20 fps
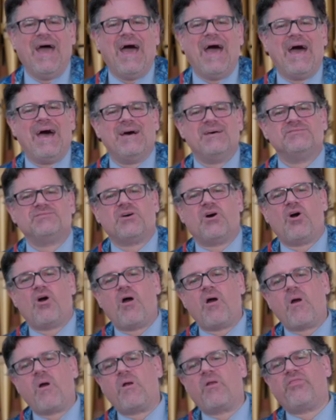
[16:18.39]
has a
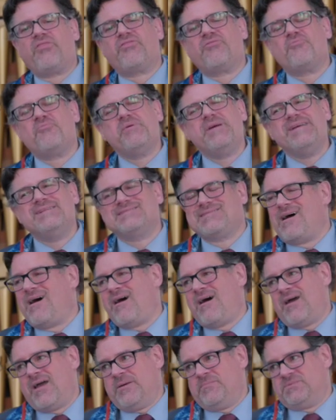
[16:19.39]
heart 3
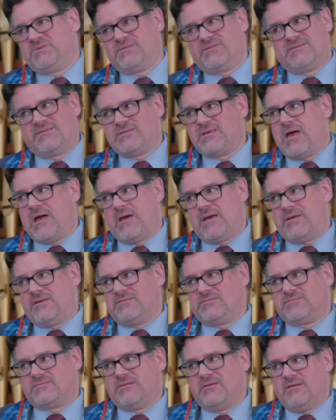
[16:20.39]
times the
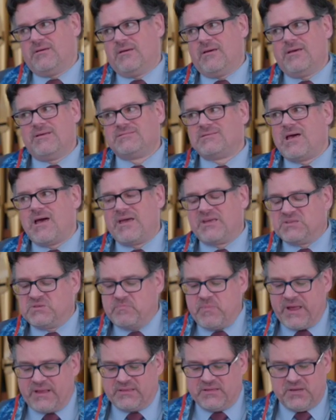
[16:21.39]
size as I
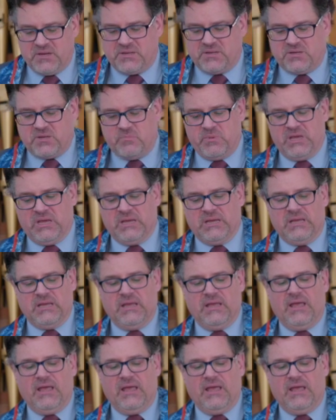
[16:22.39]
expected it to be.